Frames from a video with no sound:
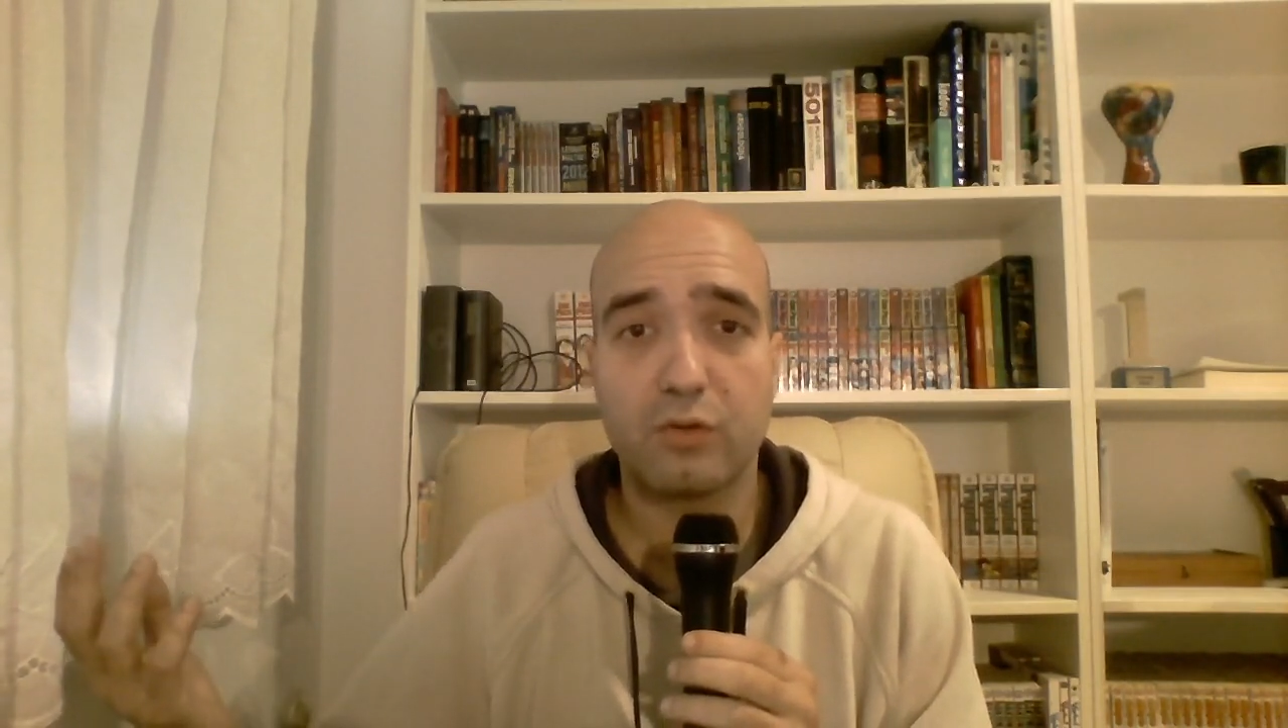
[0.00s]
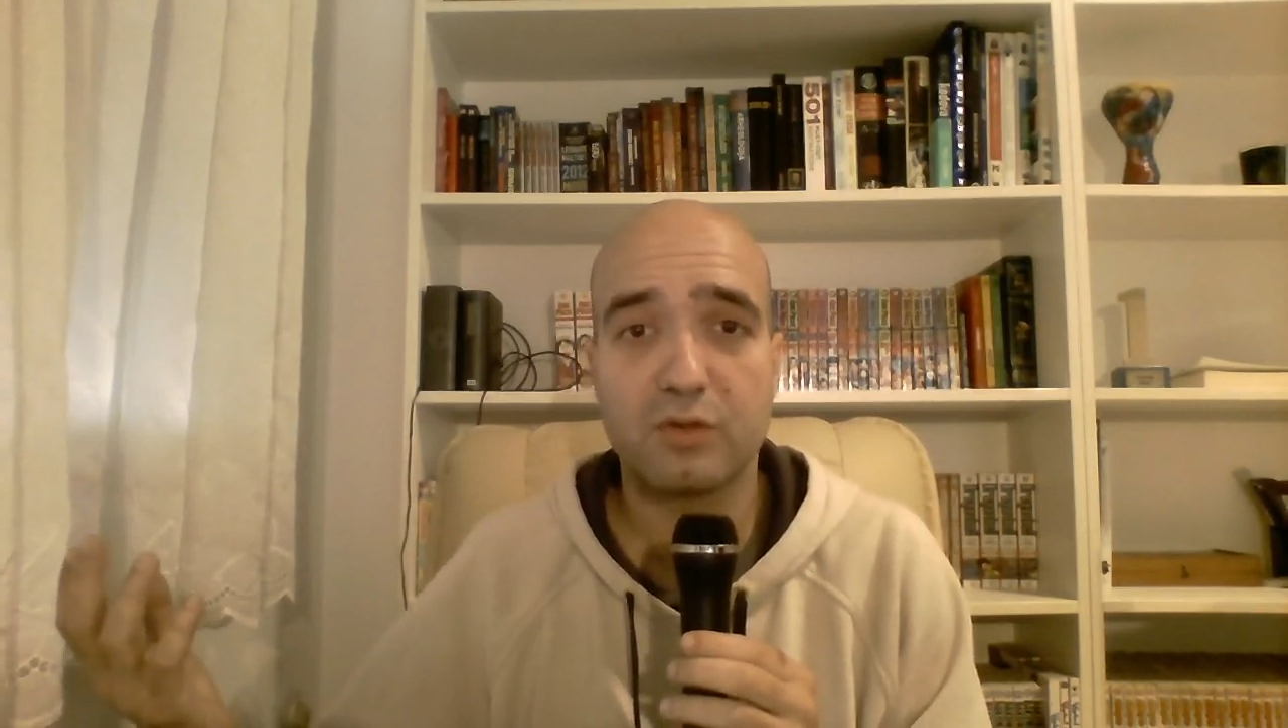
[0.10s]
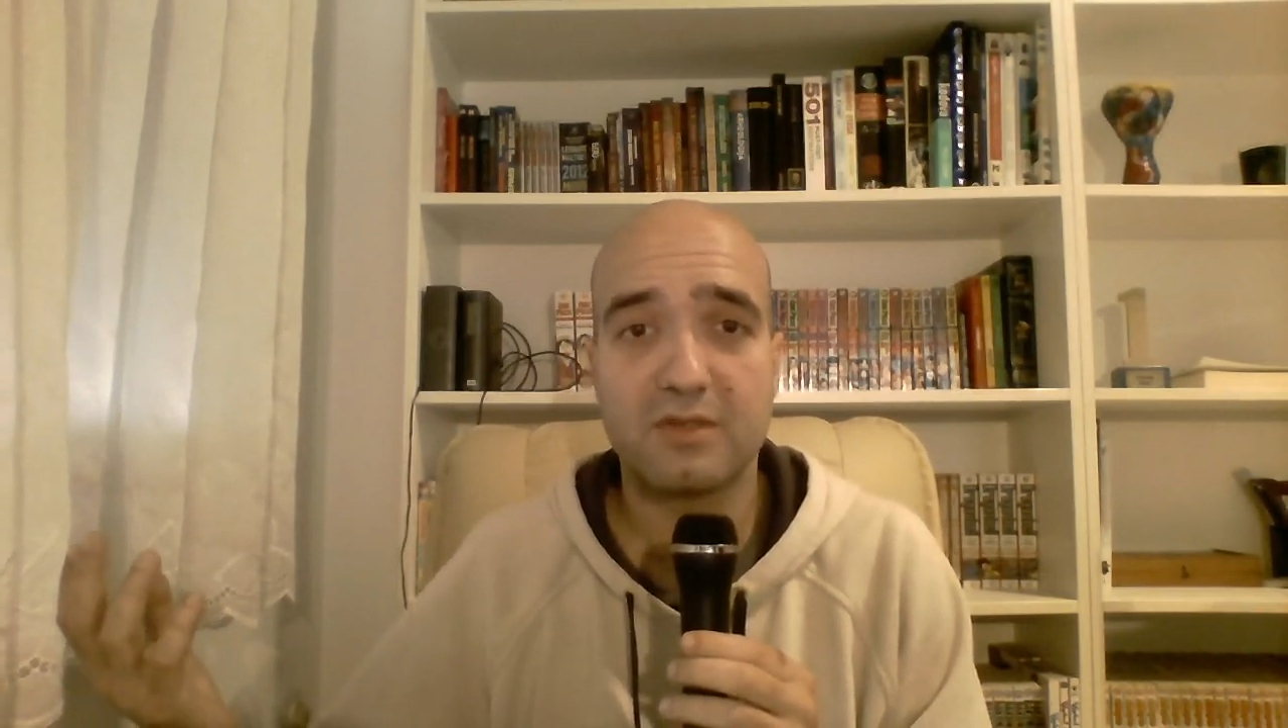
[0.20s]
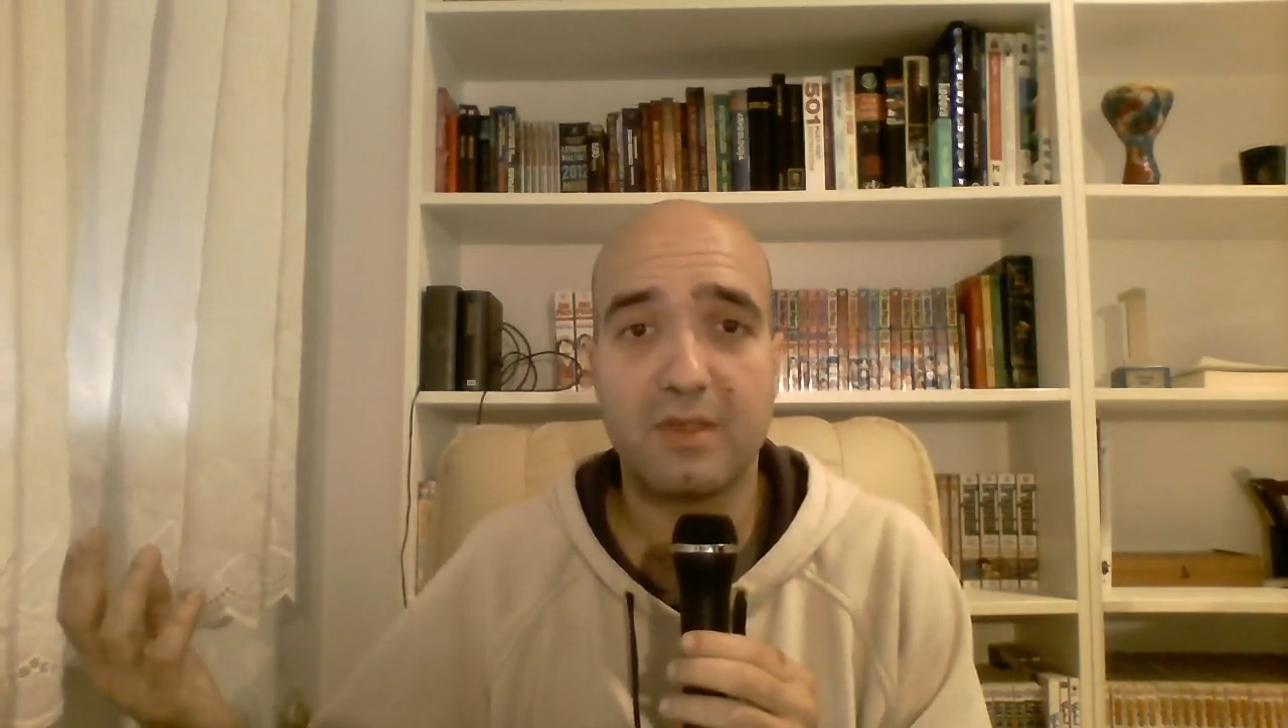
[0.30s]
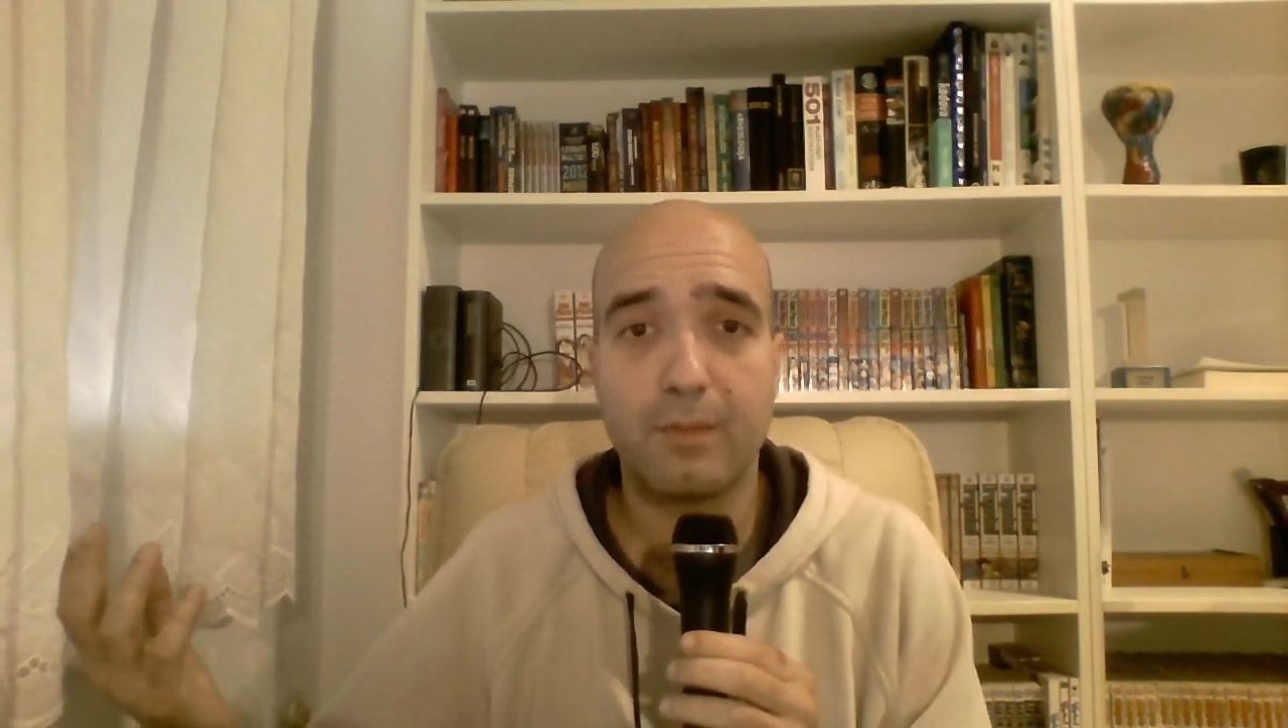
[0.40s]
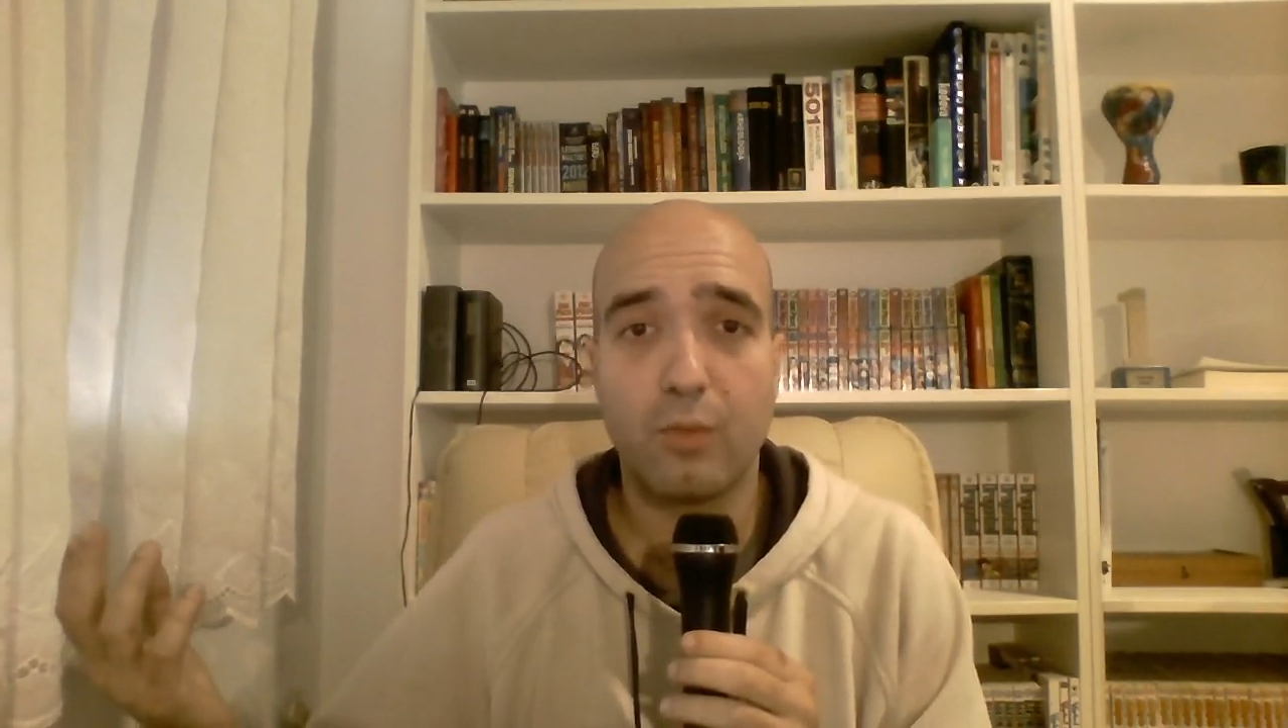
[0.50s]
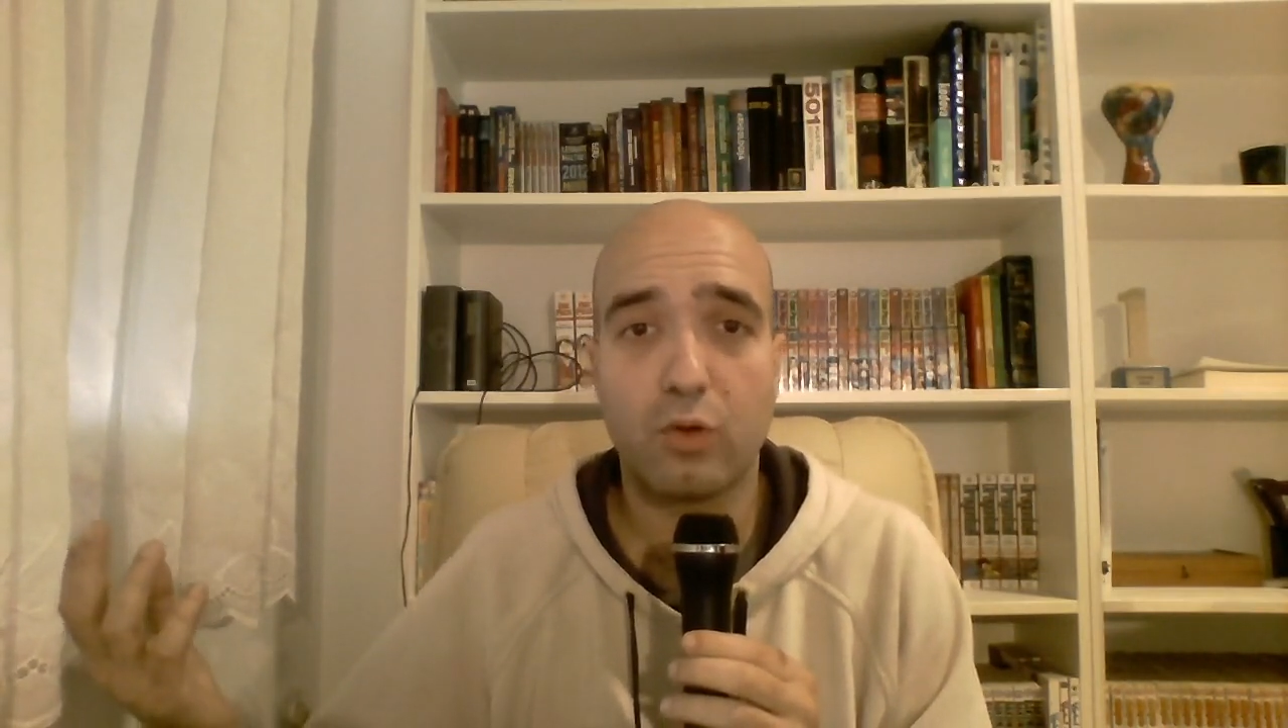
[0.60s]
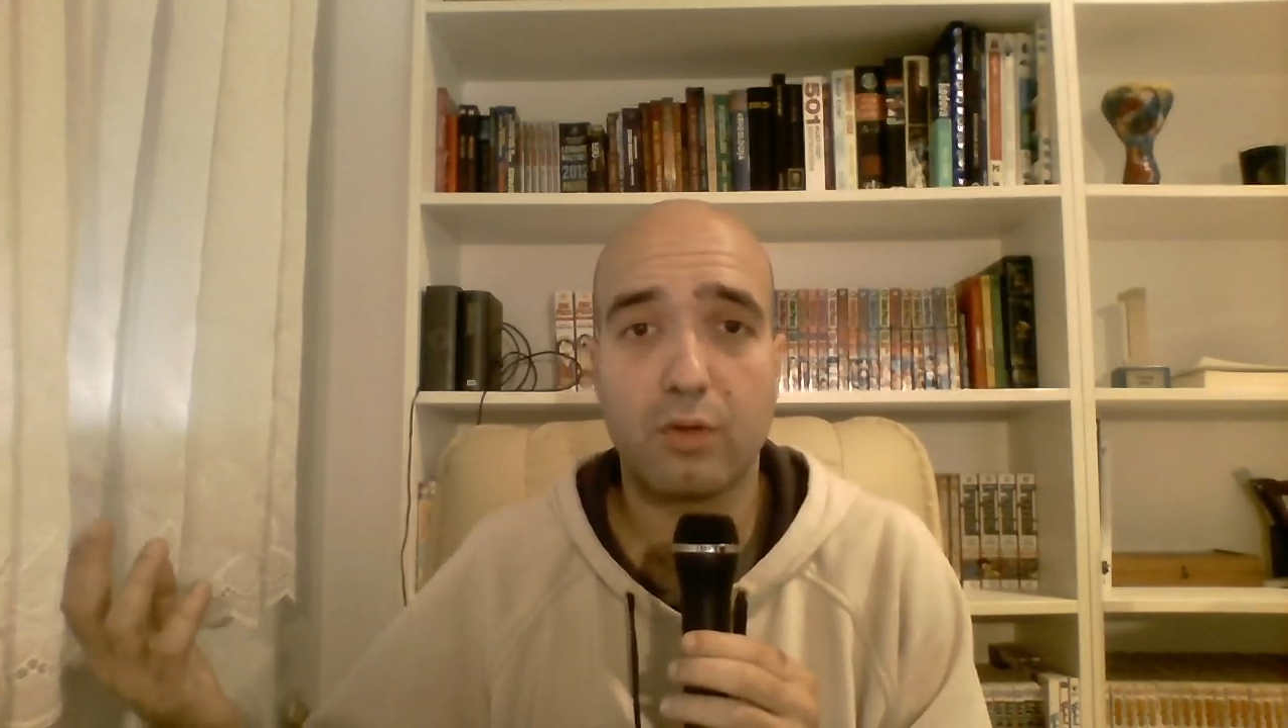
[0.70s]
if you want to